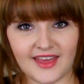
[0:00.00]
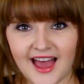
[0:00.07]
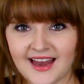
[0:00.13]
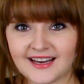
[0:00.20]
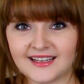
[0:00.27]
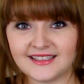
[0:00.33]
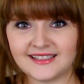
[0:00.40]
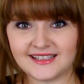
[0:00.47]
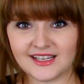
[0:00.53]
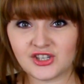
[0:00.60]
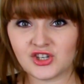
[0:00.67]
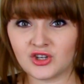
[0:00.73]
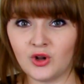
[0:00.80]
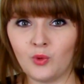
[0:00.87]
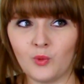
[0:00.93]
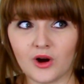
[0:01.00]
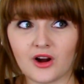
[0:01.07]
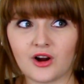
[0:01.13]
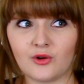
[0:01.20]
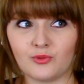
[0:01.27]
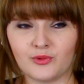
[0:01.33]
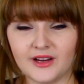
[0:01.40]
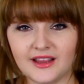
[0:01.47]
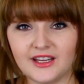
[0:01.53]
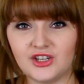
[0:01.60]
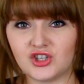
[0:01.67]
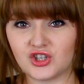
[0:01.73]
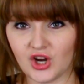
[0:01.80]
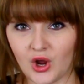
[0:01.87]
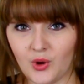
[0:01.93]
That additional work really
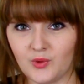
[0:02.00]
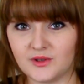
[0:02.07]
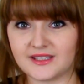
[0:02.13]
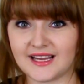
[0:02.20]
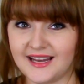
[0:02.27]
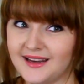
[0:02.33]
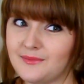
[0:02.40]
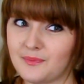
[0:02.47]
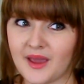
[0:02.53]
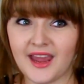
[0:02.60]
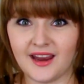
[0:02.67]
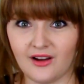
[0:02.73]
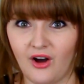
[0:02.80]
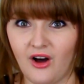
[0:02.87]
shows, and it paid